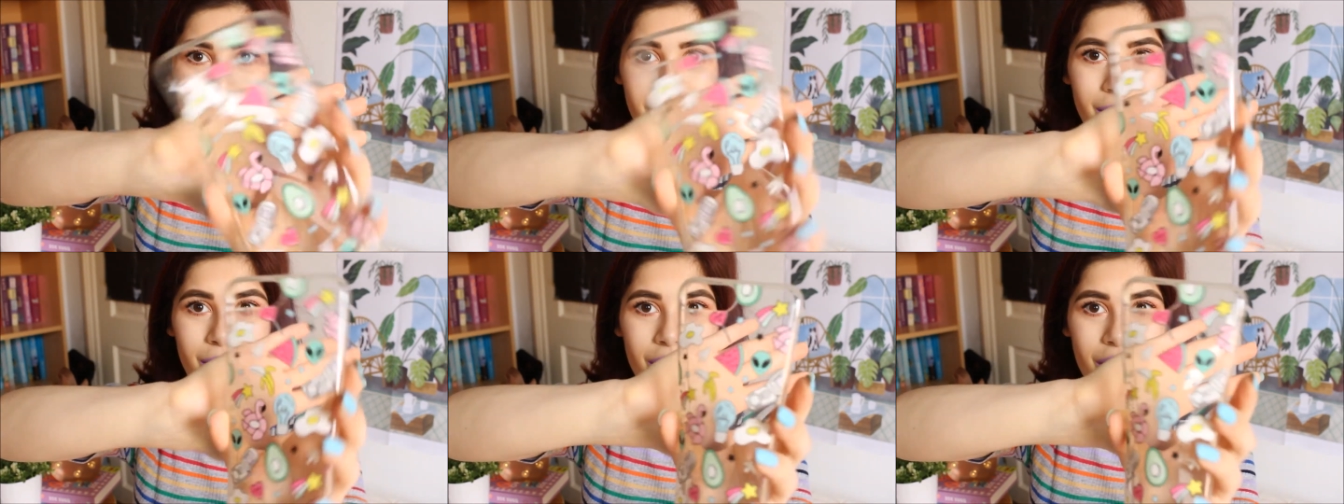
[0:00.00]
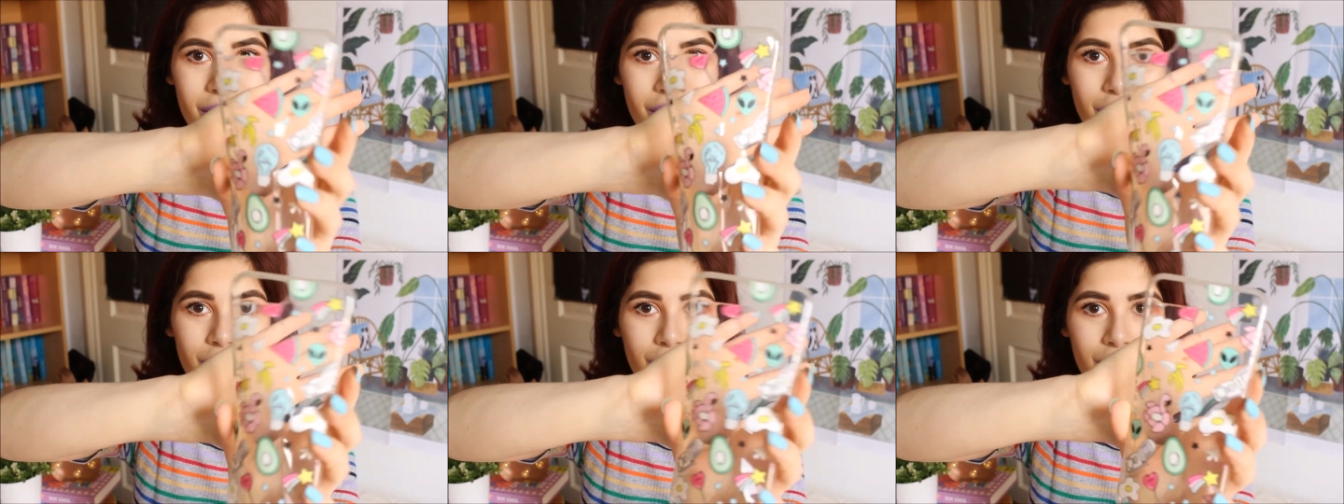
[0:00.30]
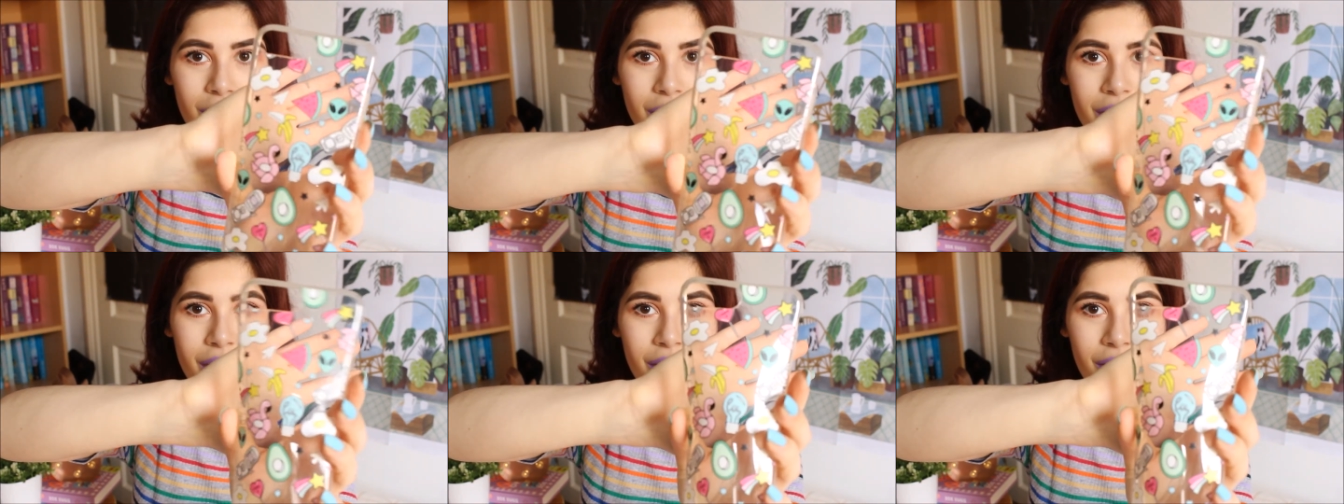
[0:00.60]
which is
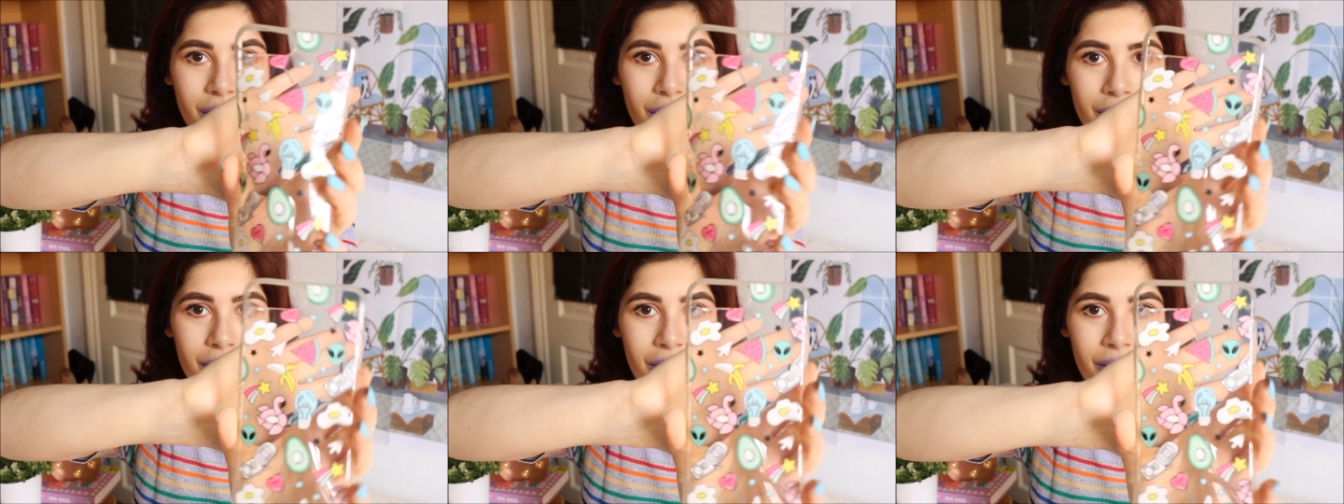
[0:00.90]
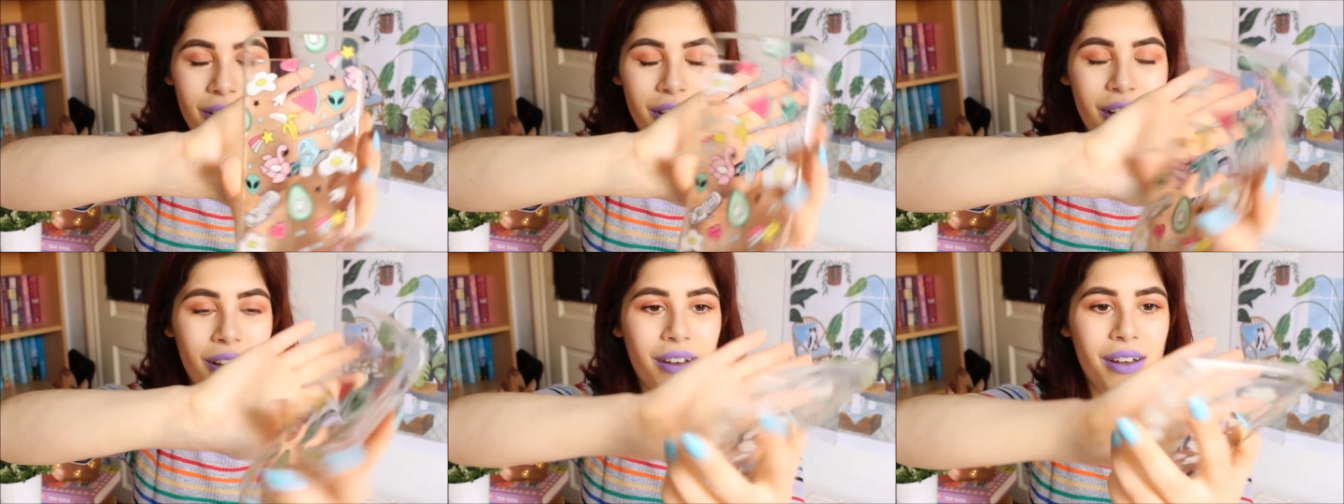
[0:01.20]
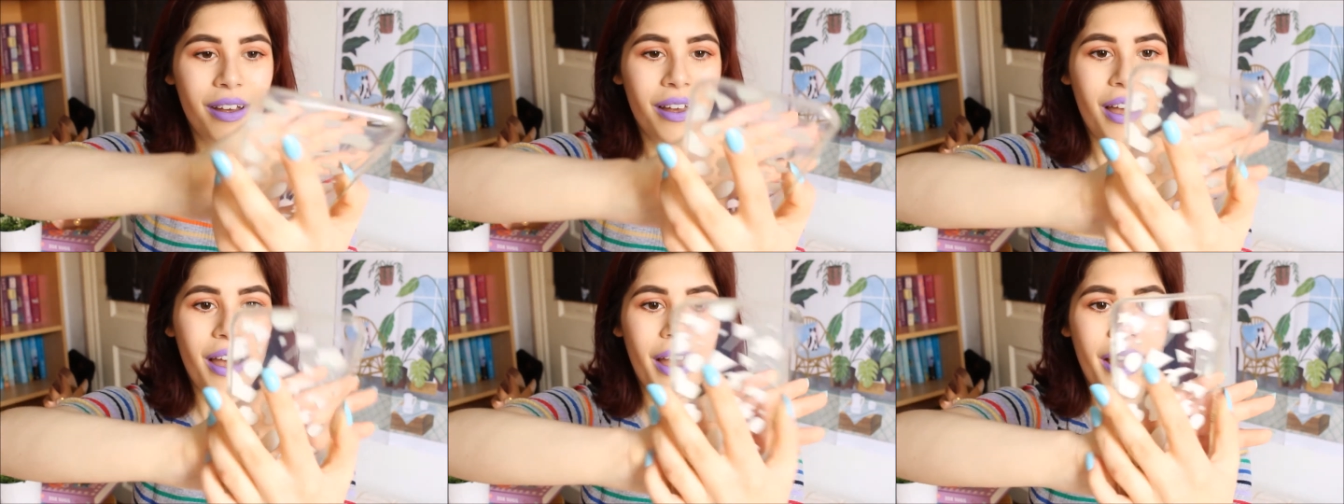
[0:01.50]
really cool,
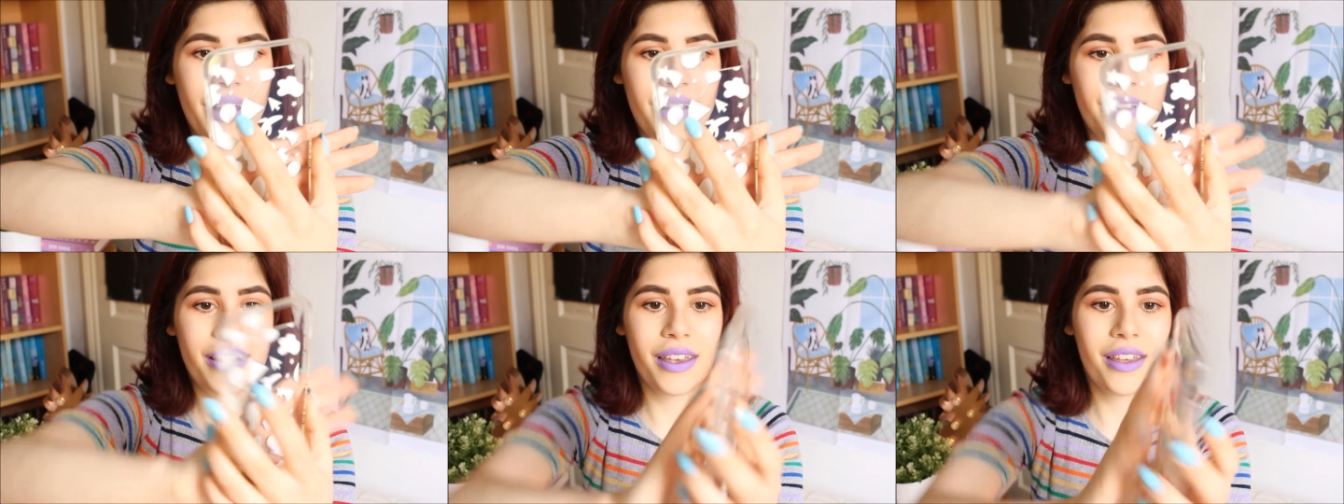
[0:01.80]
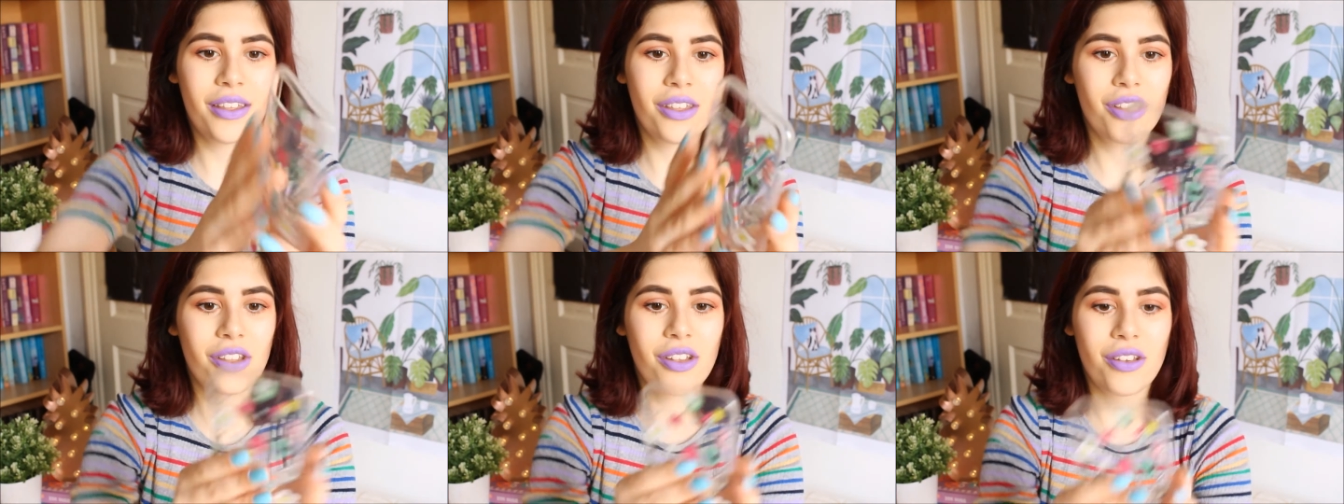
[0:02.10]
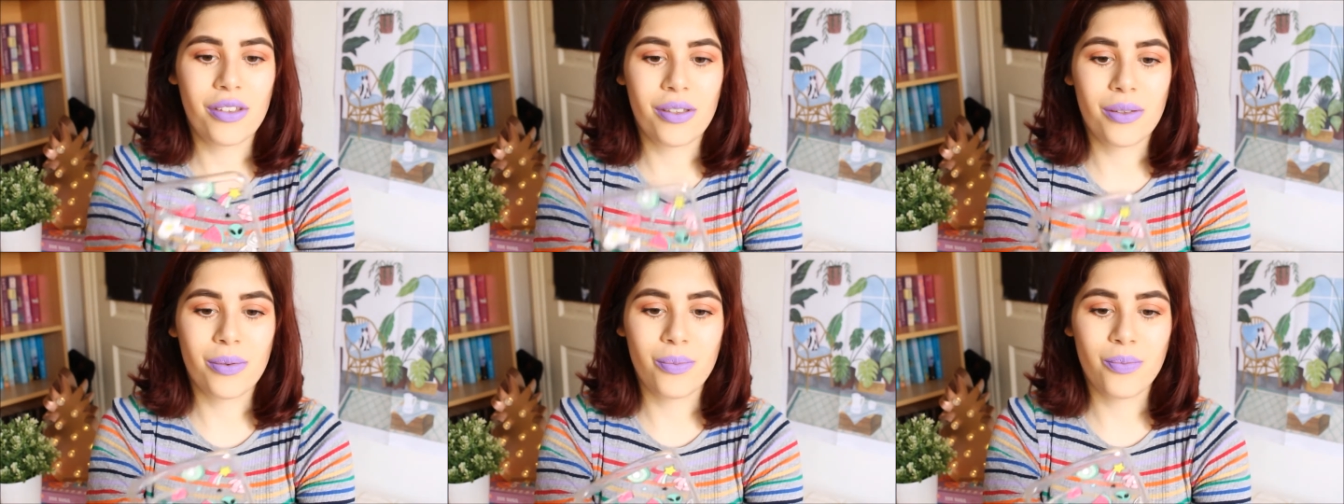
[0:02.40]
and it's
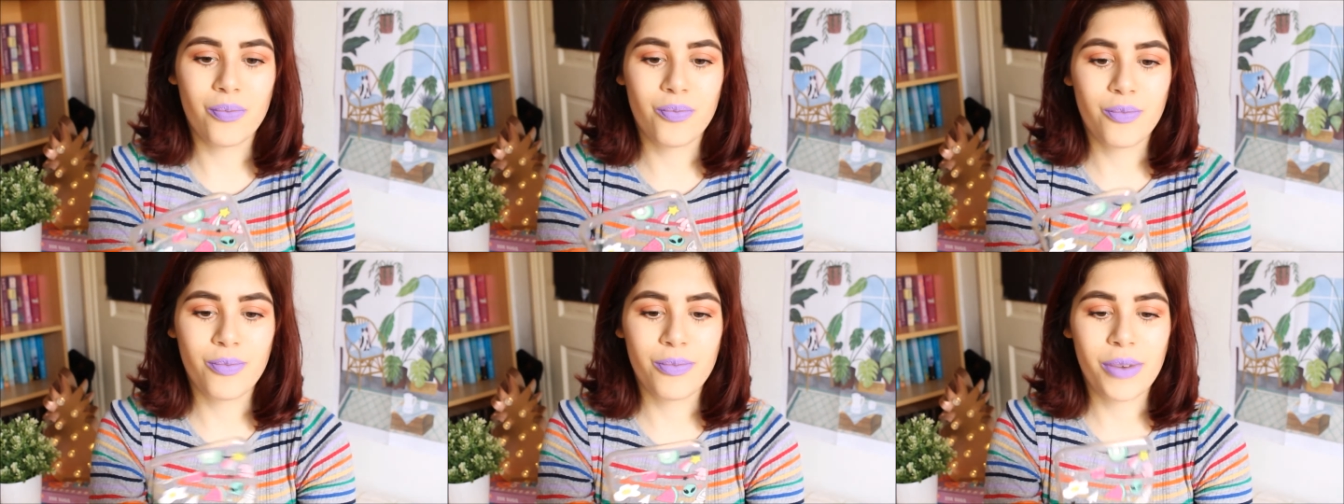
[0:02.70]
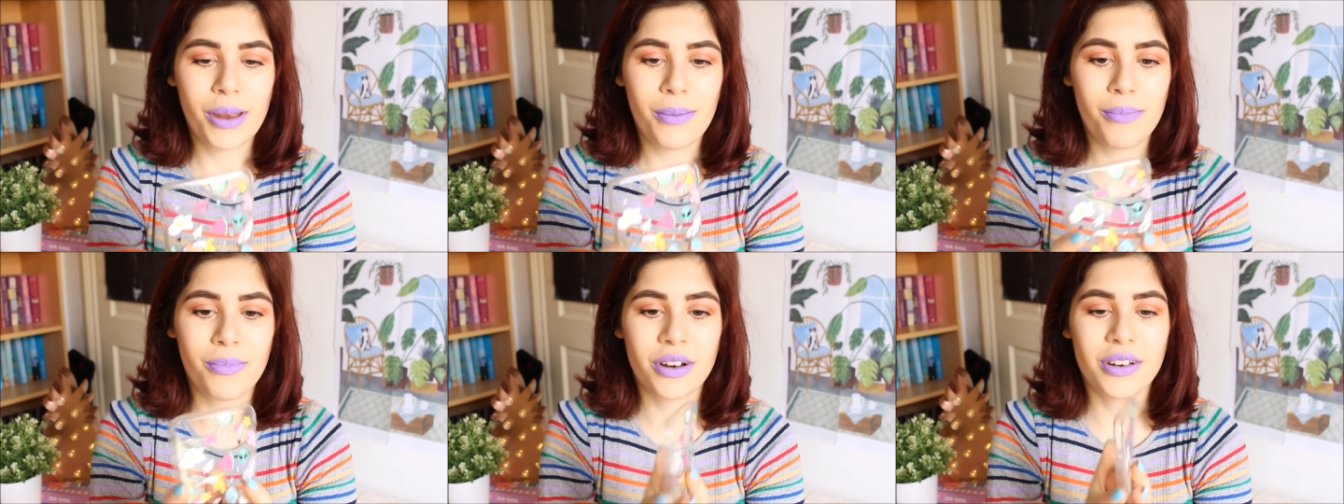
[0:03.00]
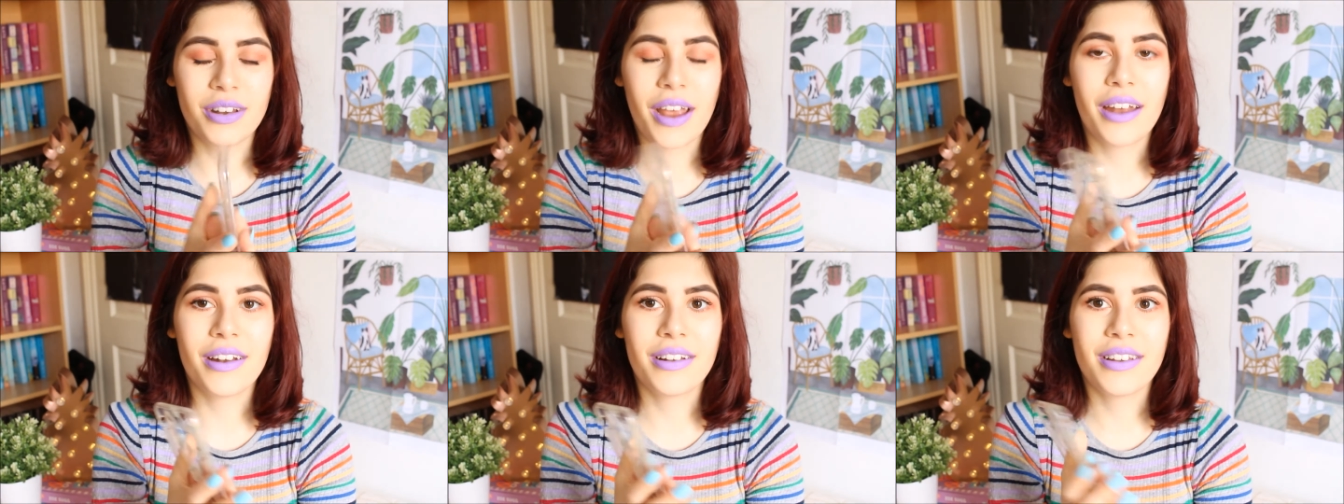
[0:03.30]
just been
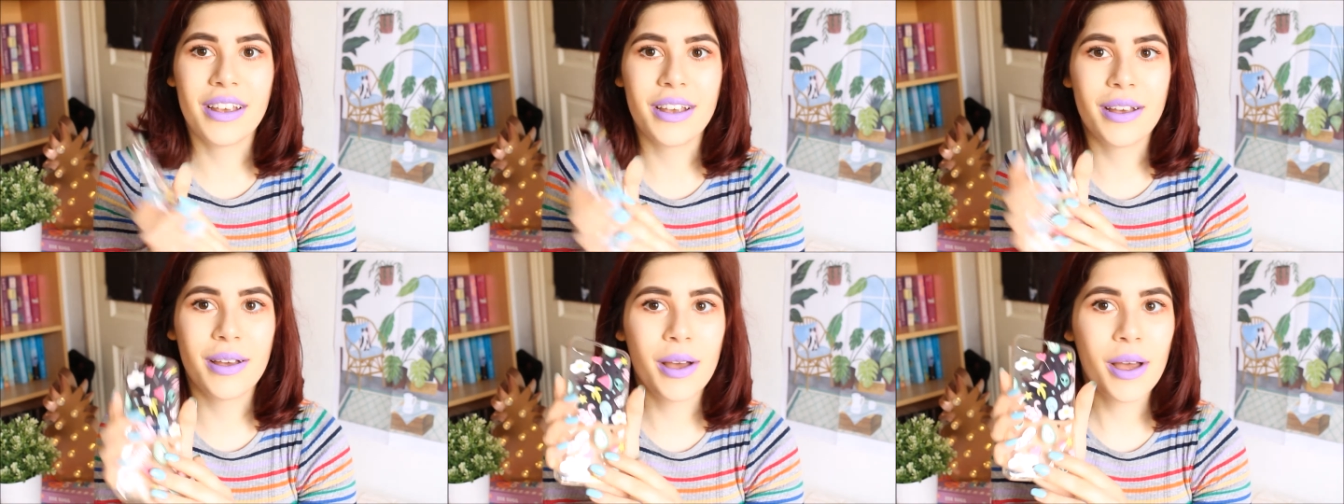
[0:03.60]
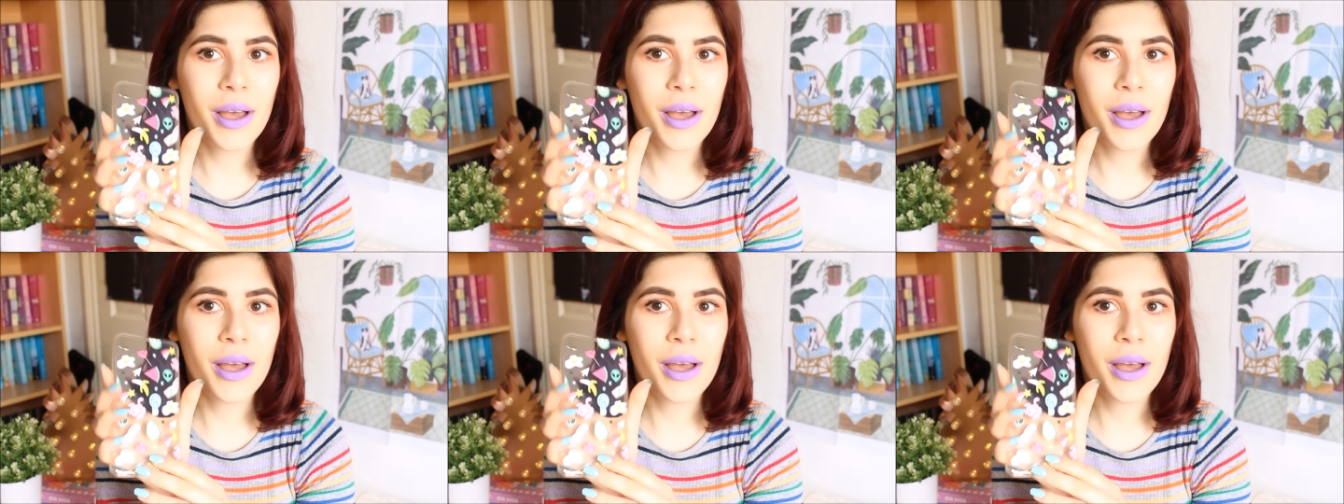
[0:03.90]
protecting